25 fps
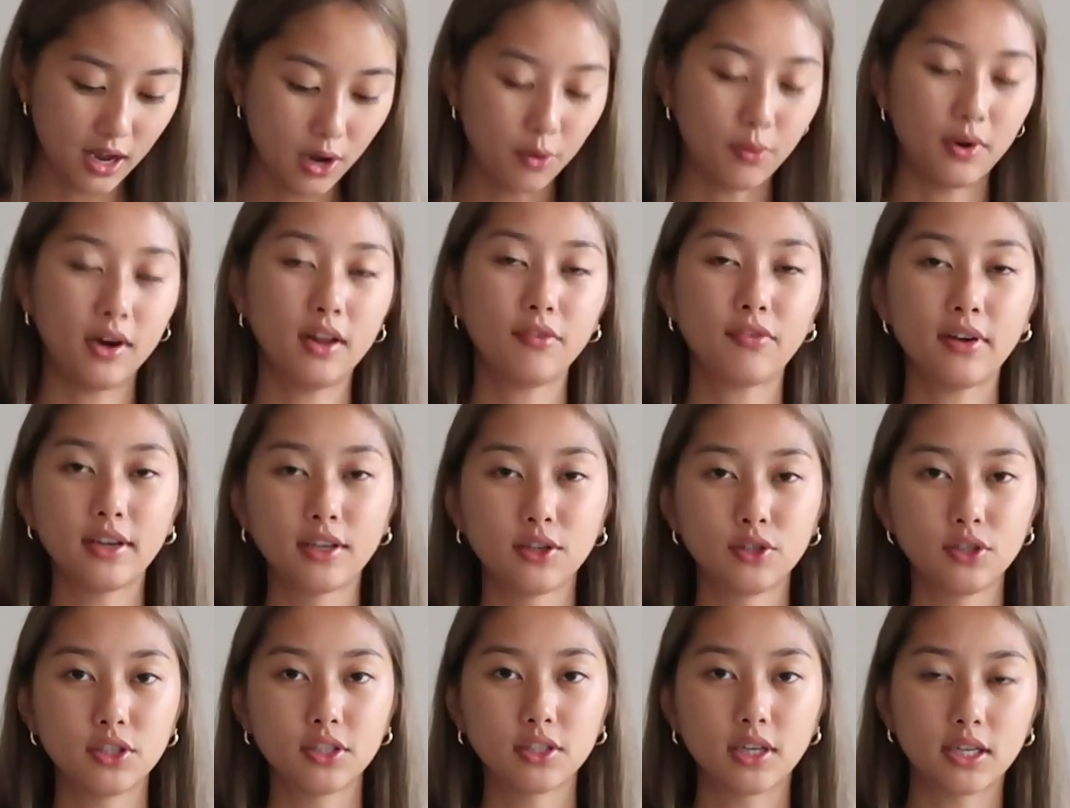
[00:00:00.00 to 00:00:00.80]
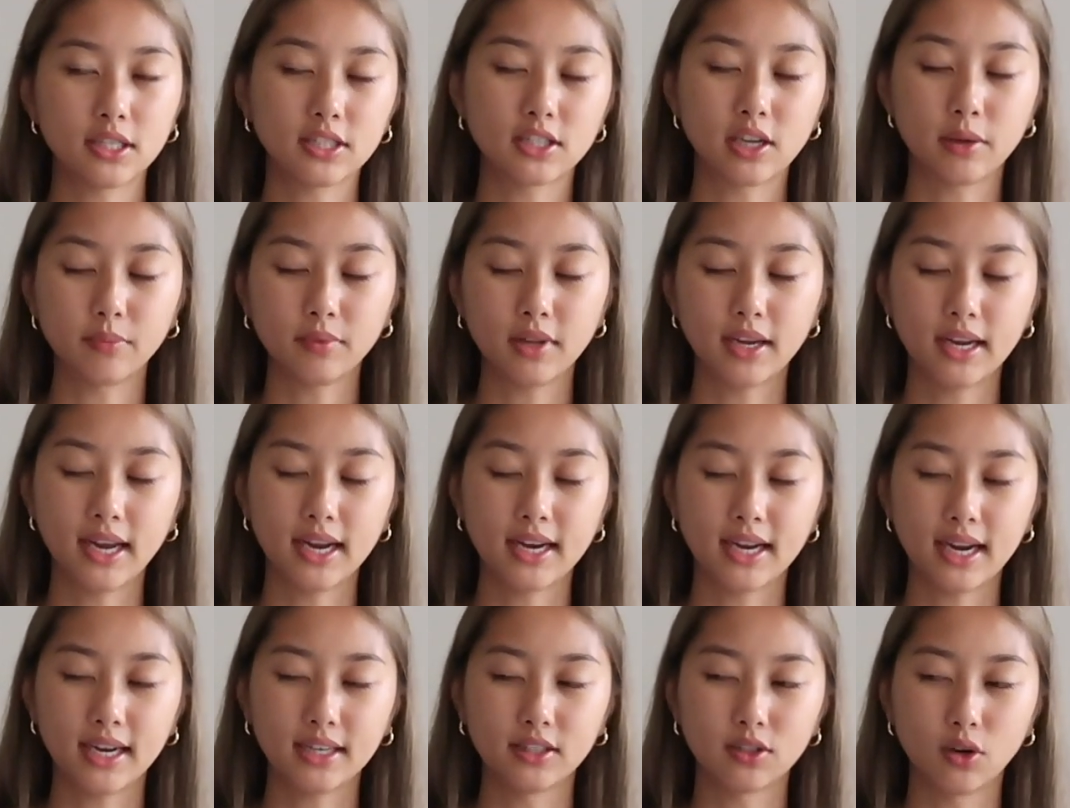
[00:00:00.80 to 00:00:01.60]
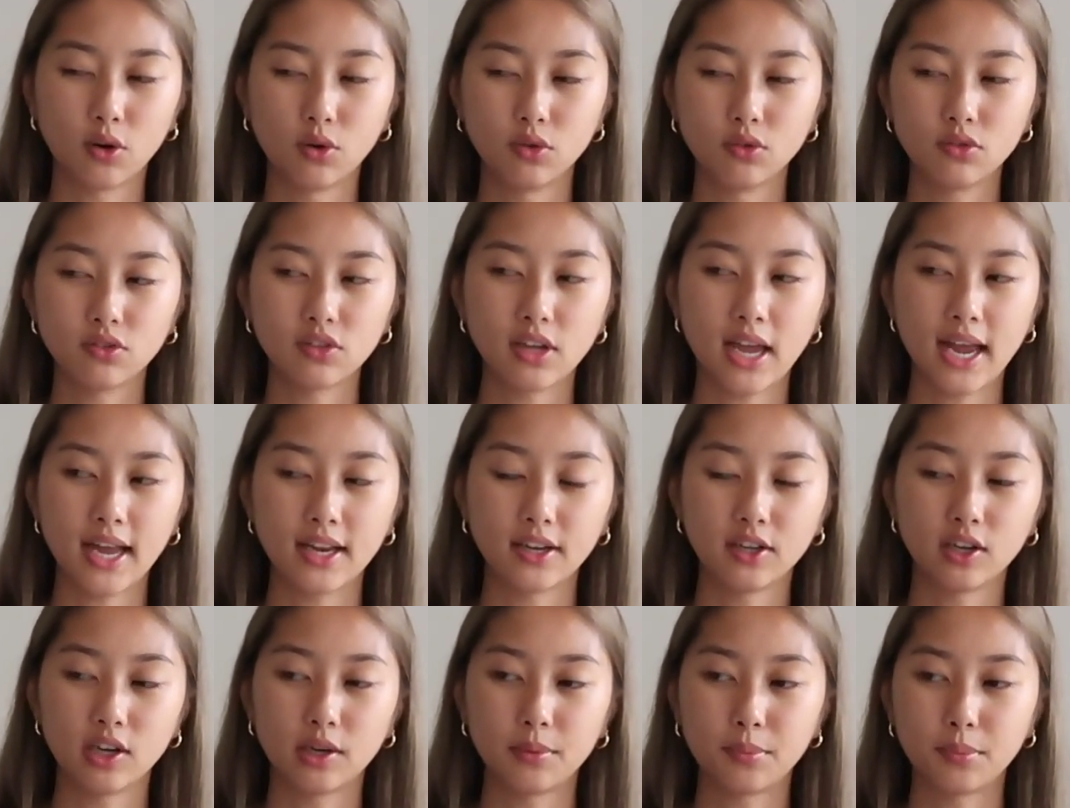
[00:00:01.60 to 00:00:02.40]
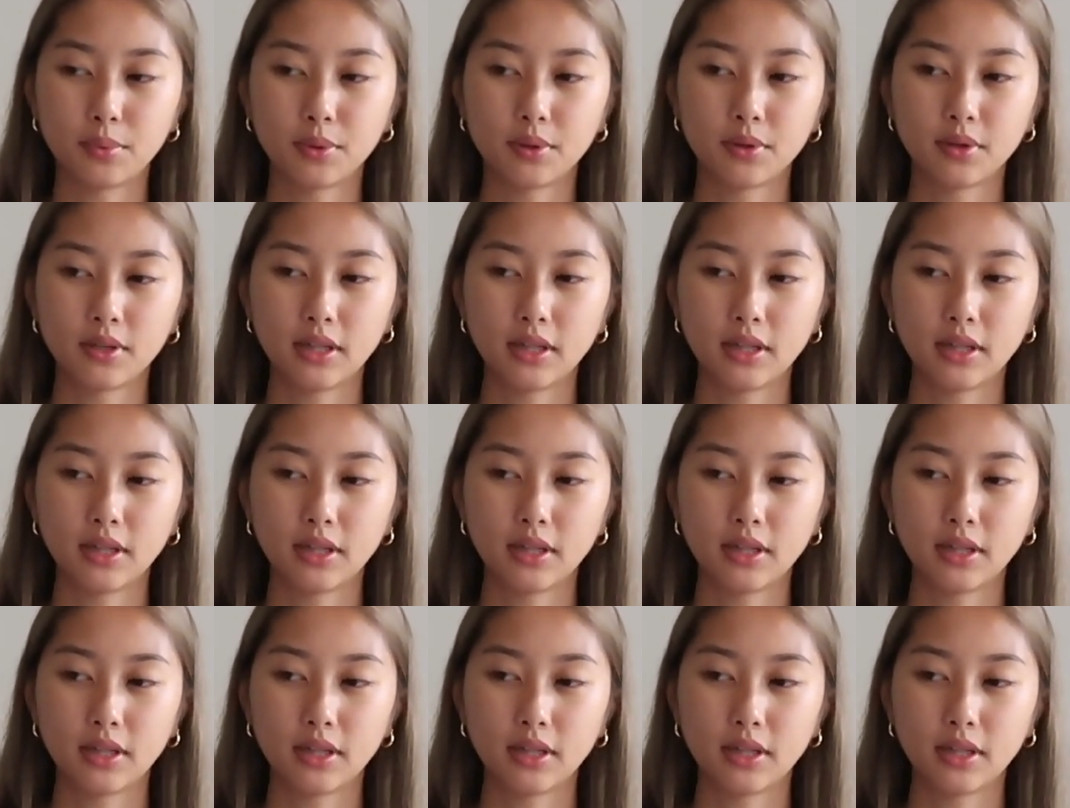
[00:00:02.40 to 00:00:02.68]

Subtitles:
what if I use it on something and I don't end up